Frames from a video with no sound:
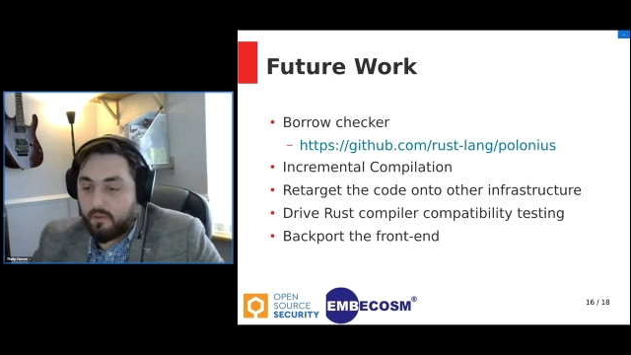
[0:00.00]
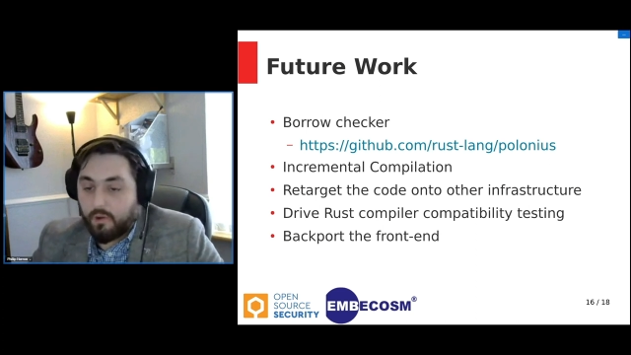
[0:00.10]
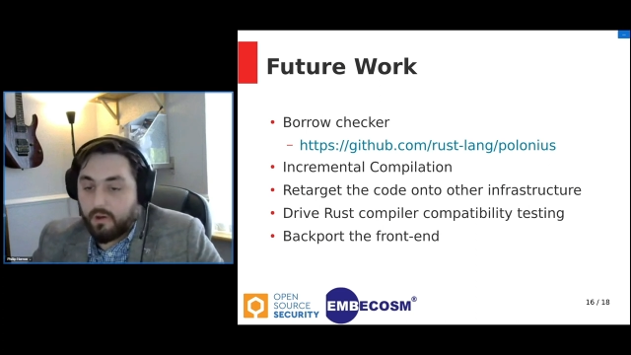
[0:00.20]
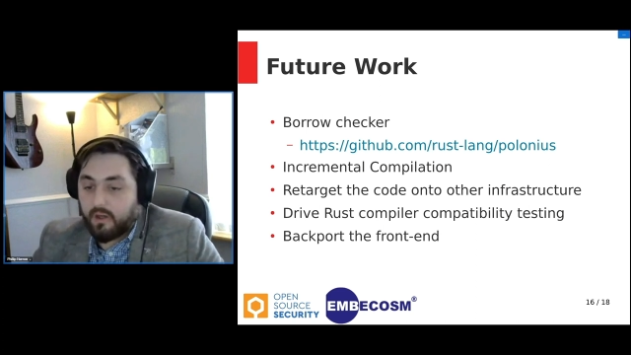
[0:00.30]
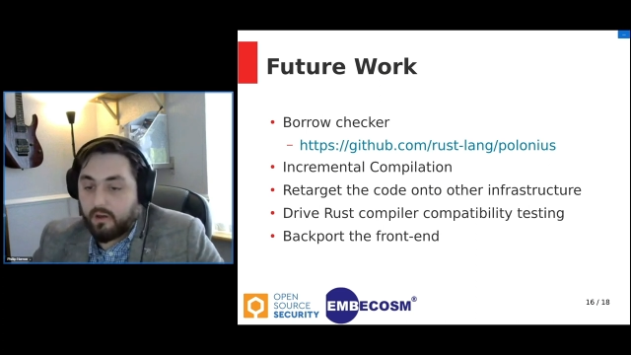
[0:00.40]

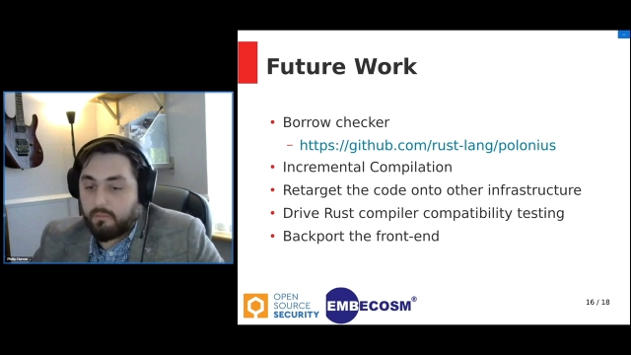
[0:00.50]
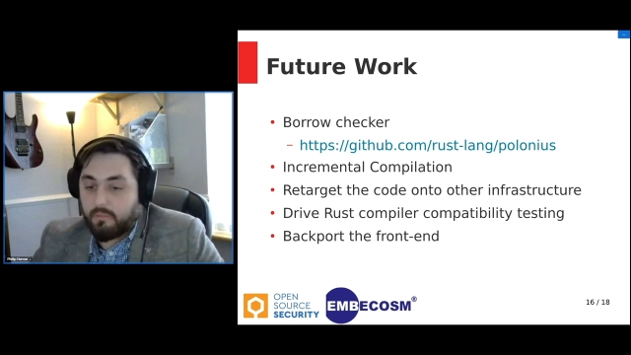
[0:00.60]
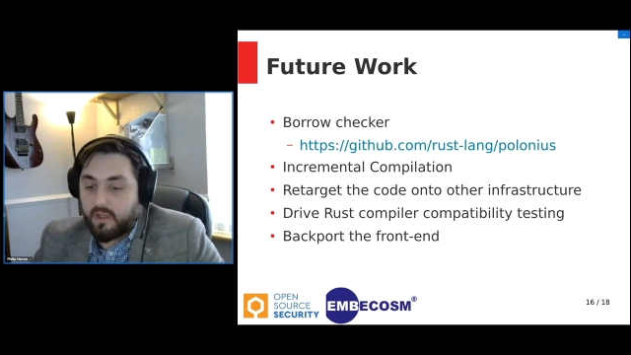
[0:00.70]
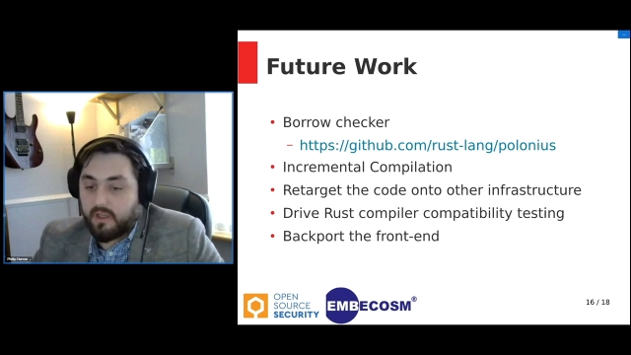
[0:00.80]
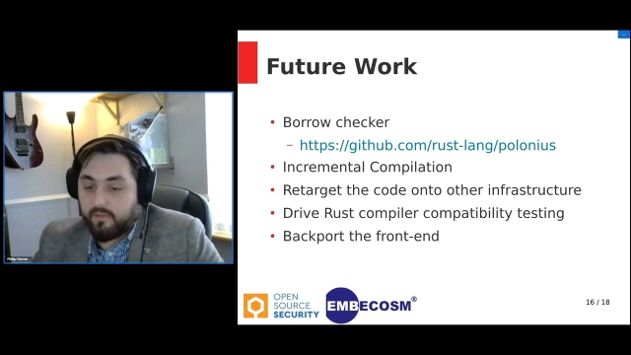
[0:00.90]
working on
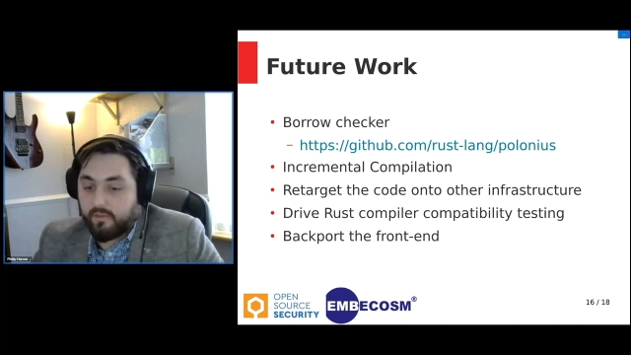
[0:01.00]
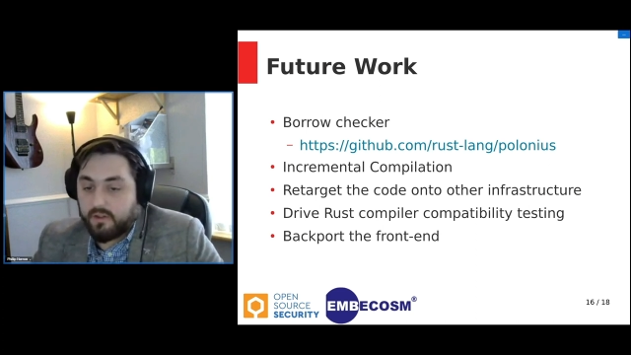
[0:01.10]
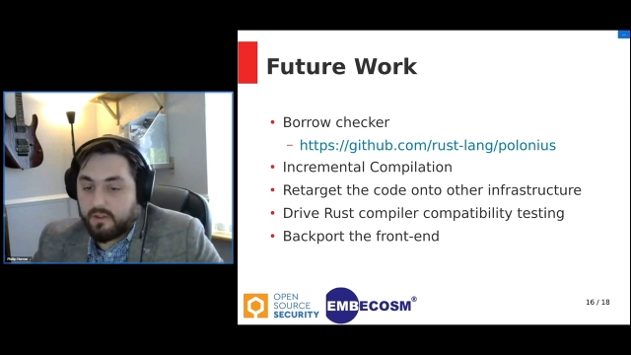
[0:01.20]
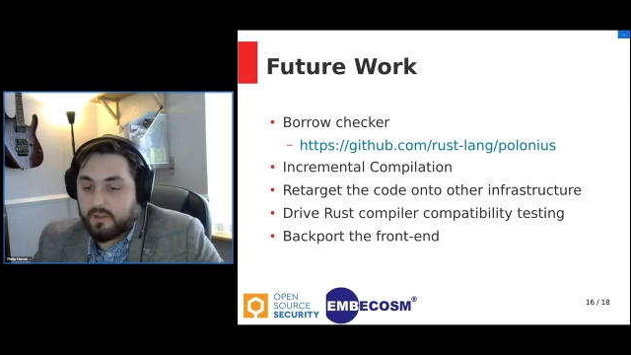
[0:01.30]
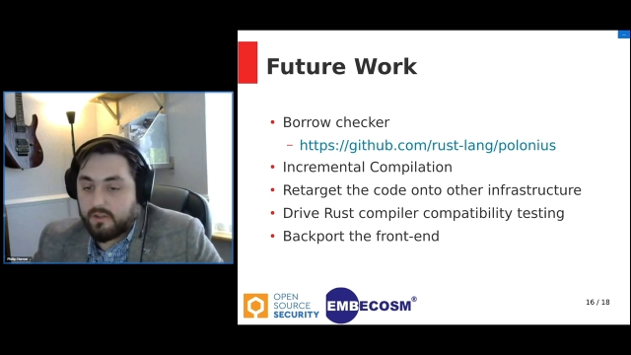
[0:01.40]
many
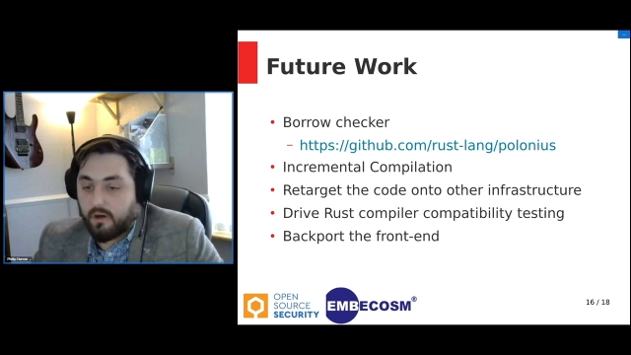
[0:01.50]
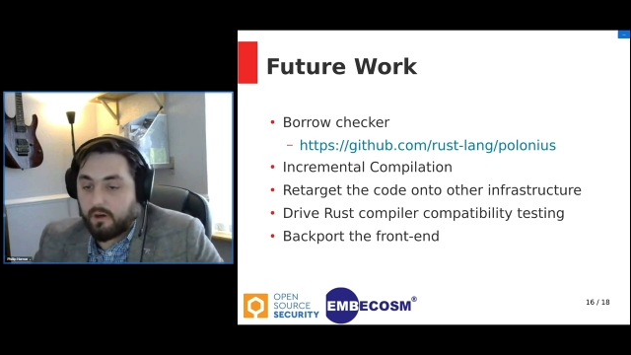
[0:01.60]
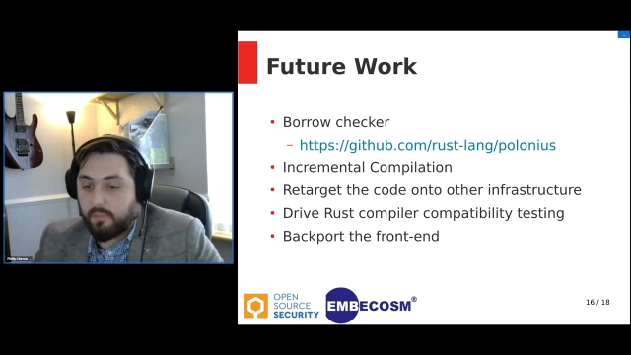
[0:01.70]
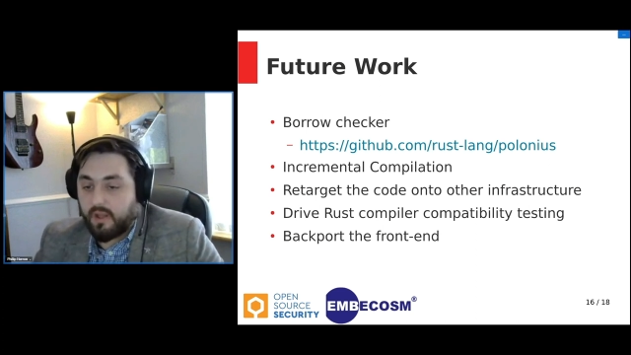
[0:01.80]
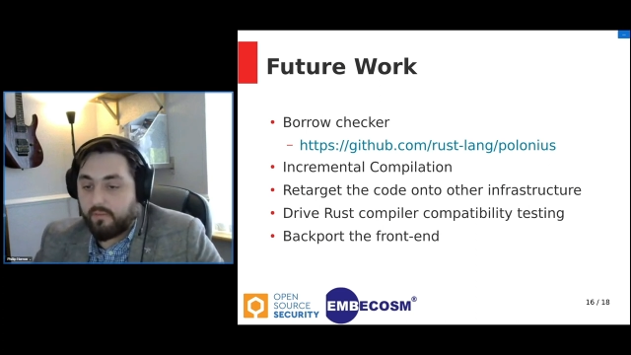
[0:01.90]
different
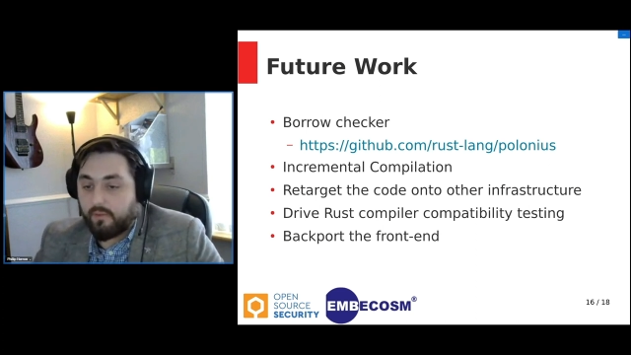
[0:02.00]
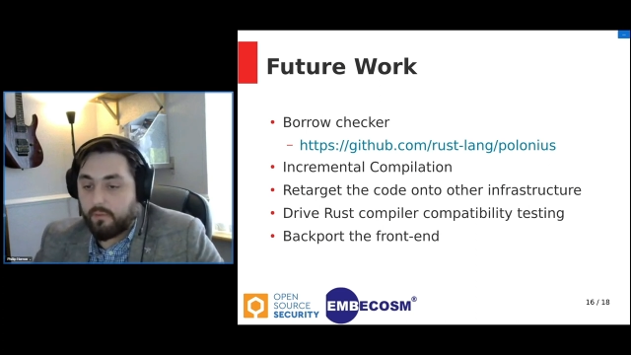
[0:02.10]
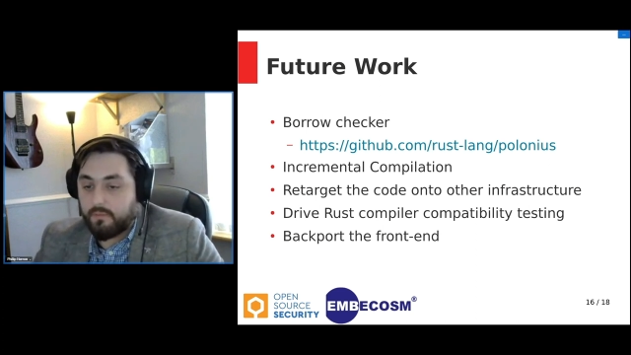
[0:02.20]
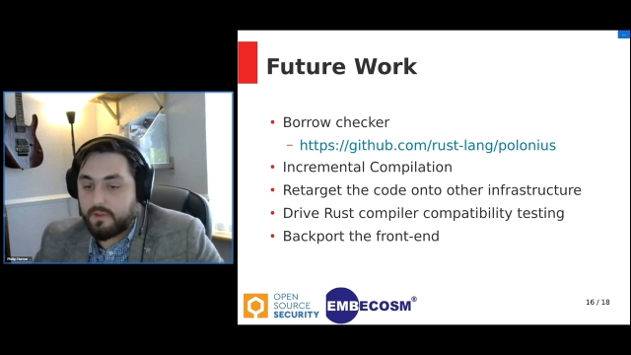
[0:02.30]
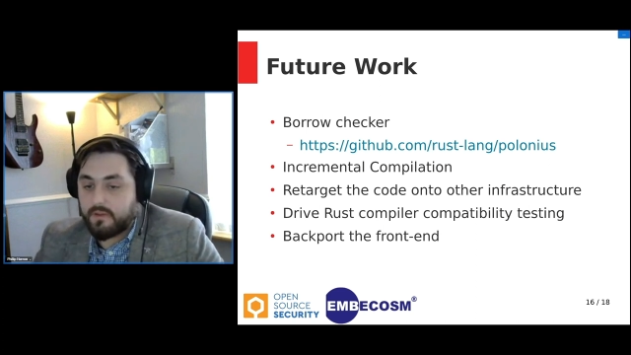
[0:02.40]
target
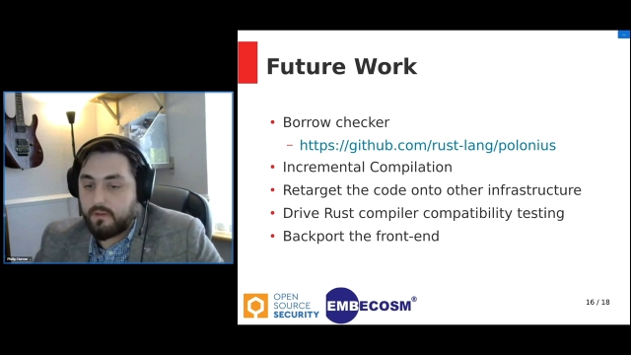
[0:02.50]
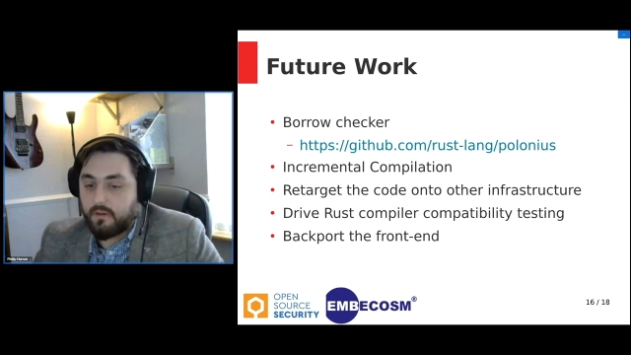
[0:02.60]
platforms.